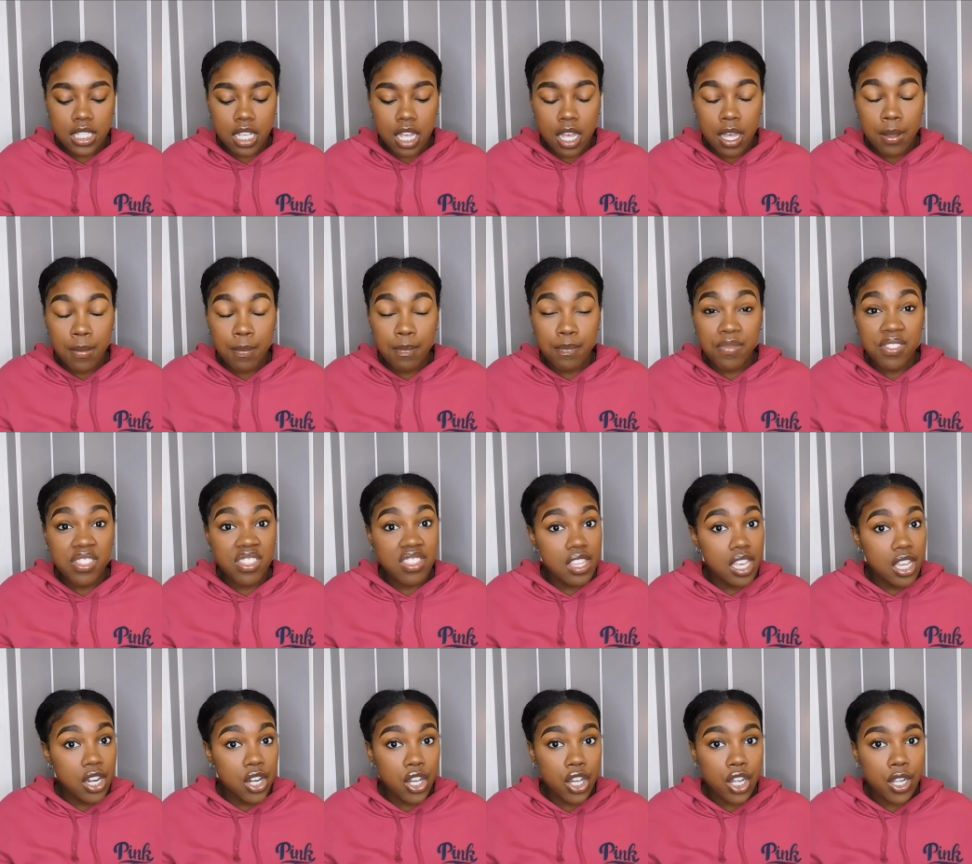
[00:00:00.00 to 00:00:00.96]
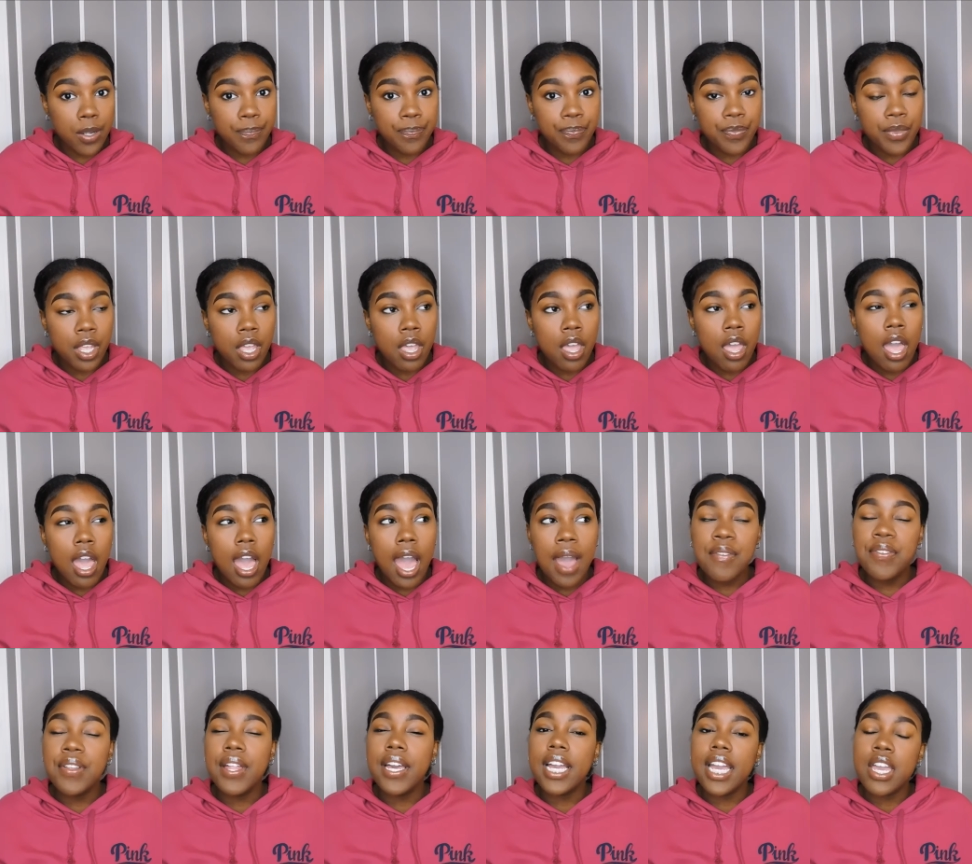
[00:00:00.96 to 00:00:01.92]
it's um, thinner.
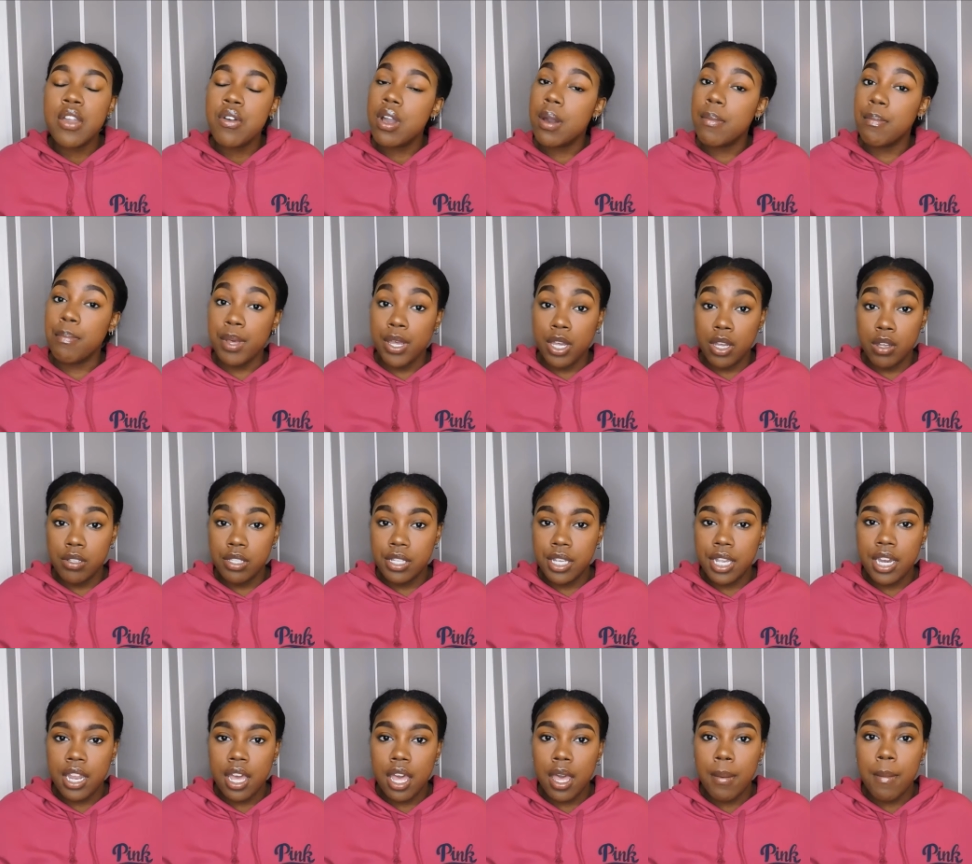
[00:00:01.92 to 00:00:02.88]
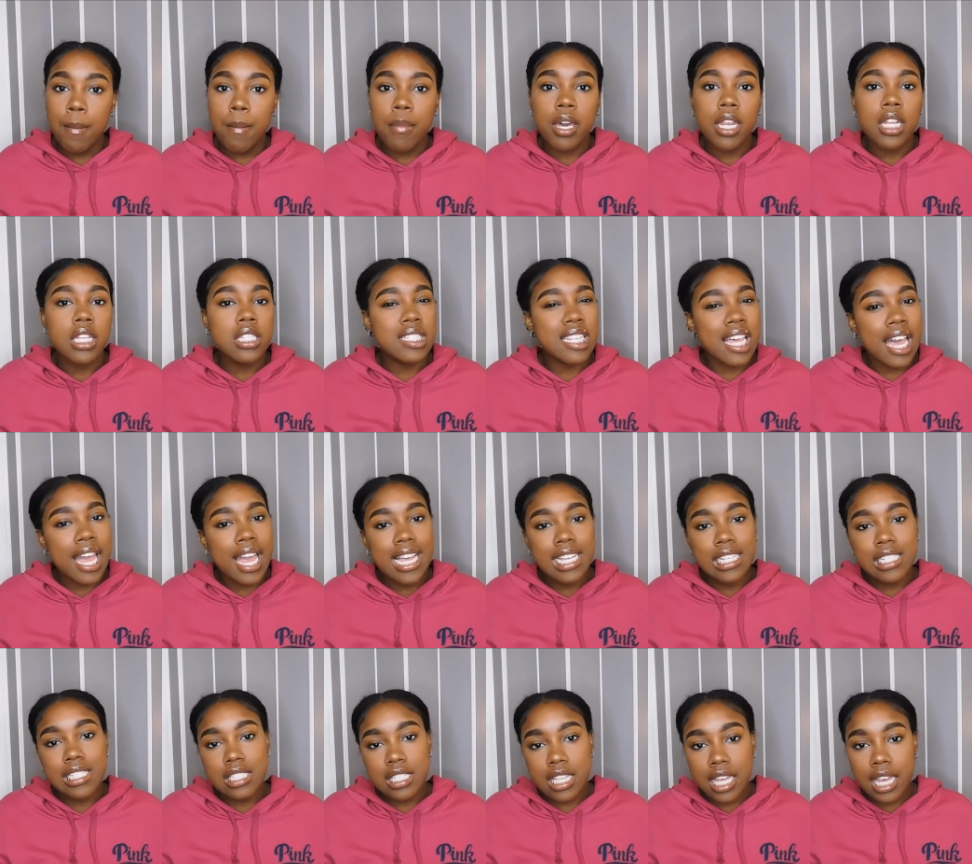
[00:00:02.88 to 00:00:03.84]
I feel like you could build it up, but it's not
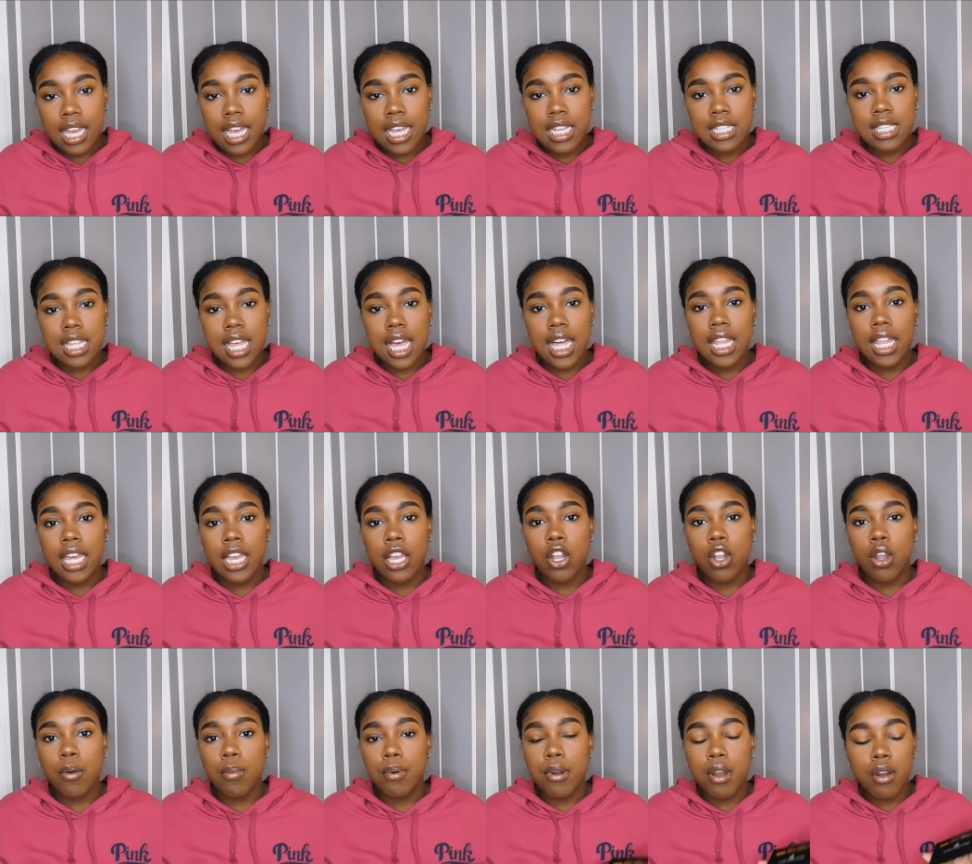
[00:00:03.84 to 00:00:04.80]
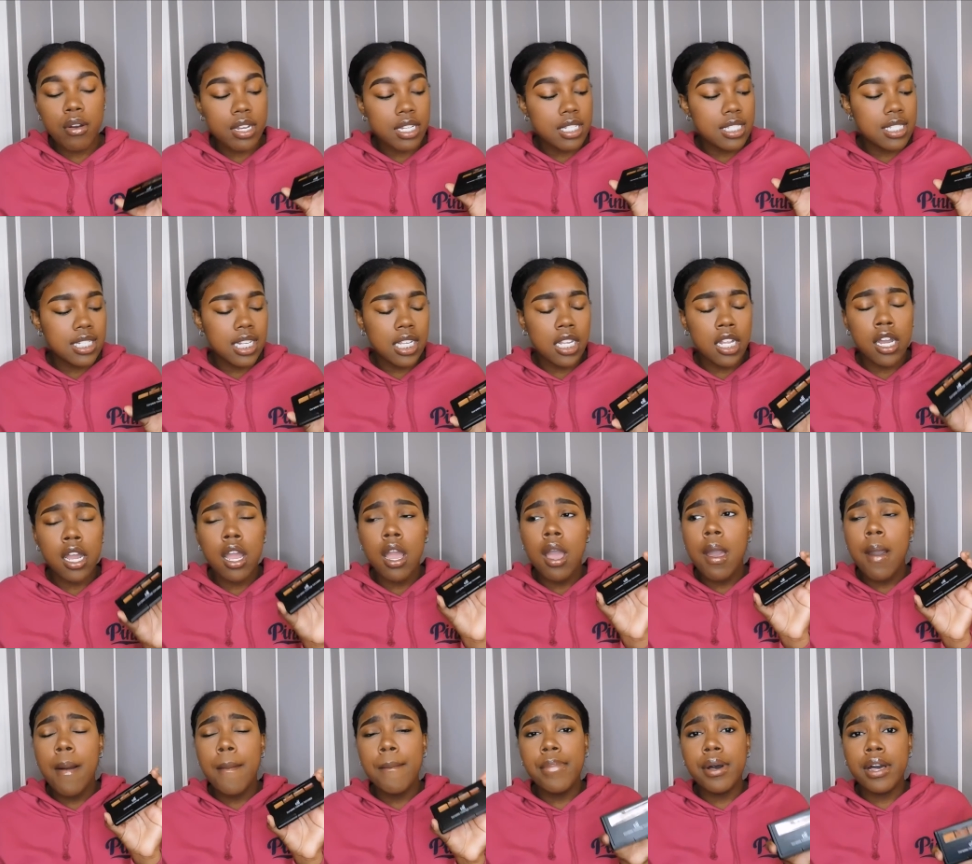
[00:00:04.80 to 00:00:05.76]
as thick as the LA Girl Pro Concealer.
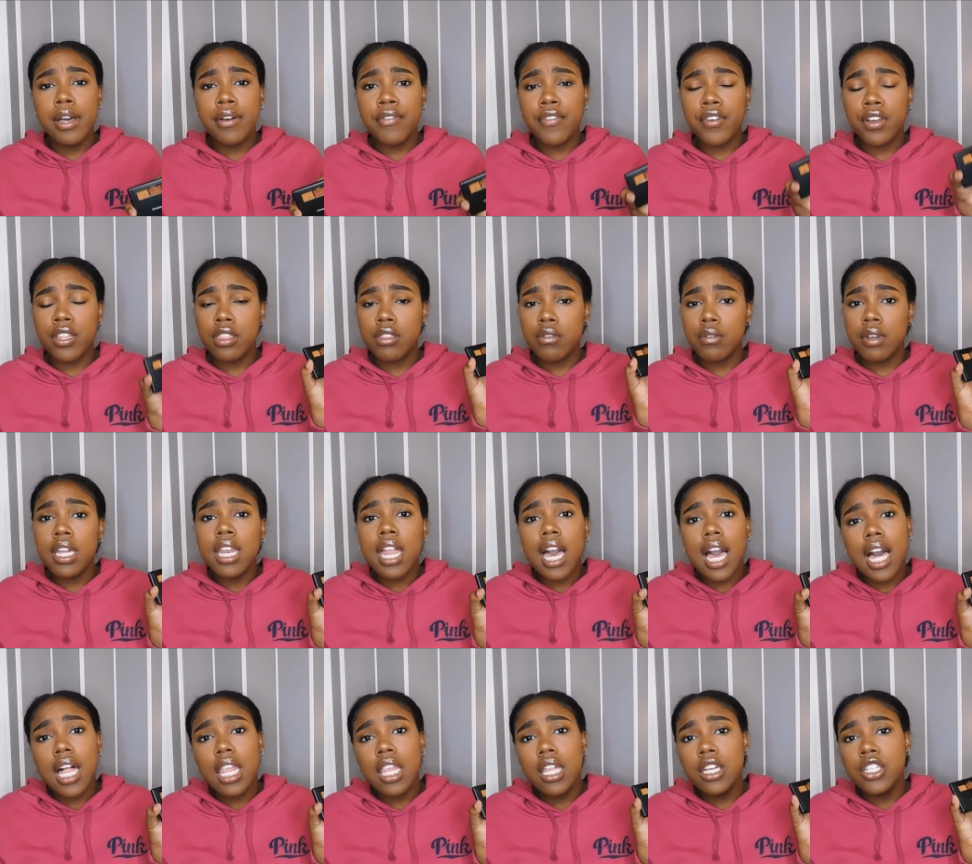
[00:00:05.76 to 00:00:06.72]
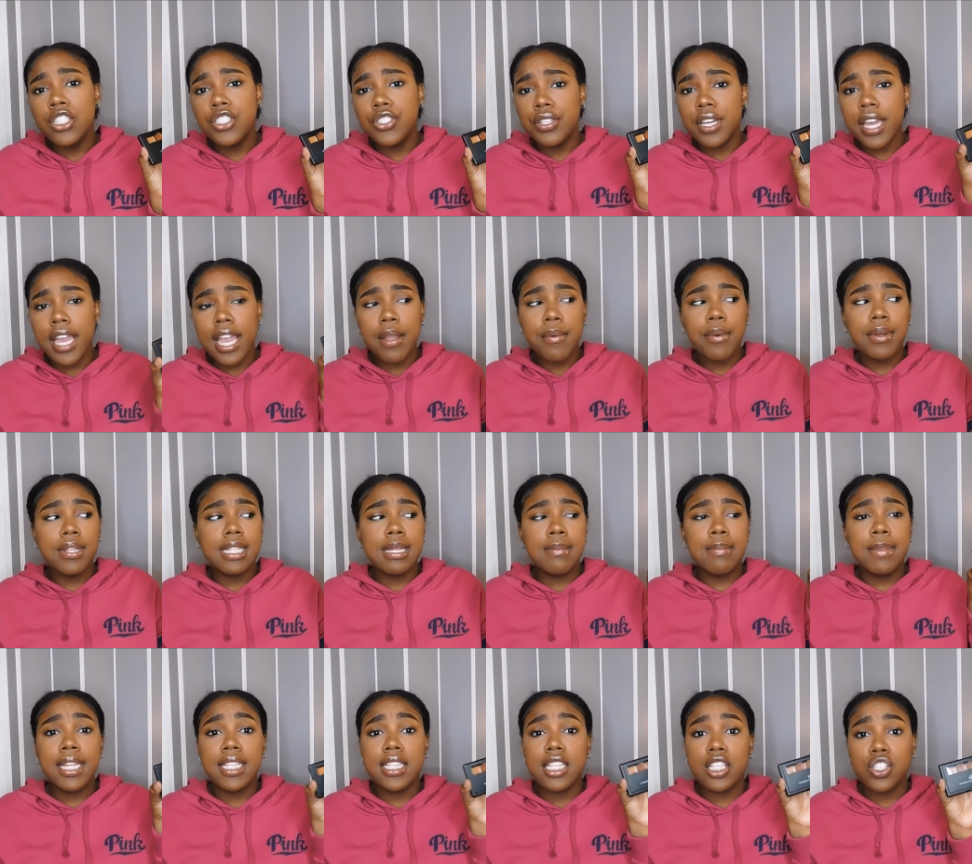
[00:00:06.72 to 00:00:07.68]
But for $3, you can't really
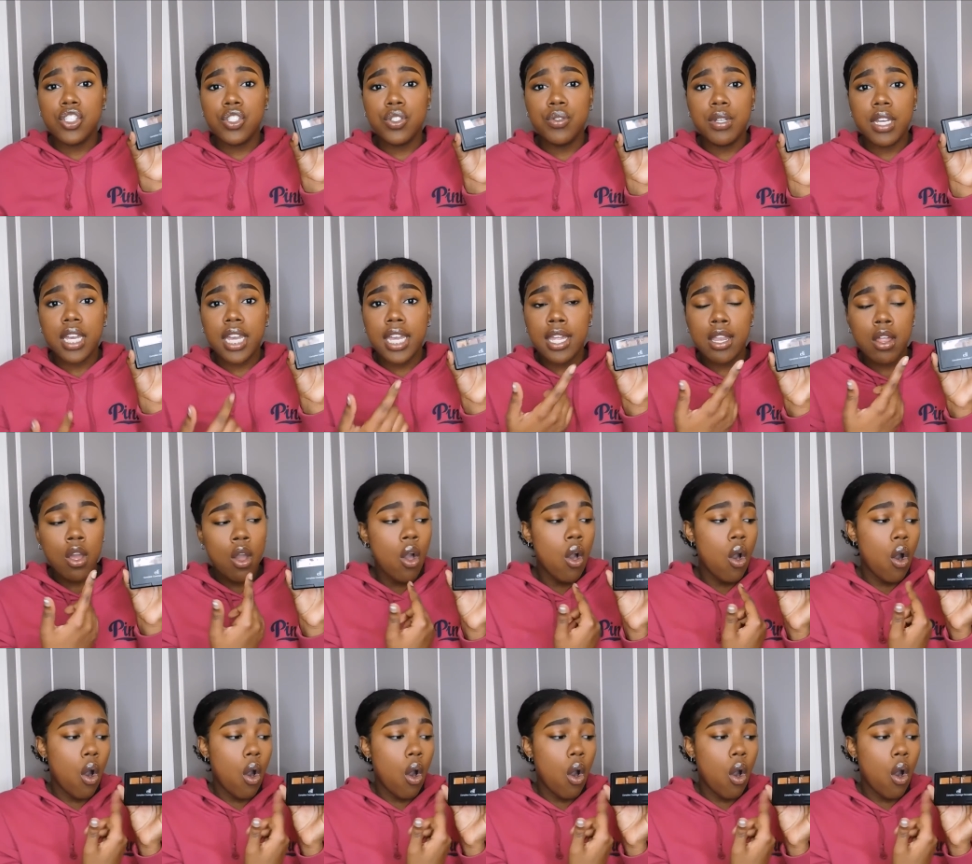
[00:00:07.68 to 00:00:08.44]
beat that you get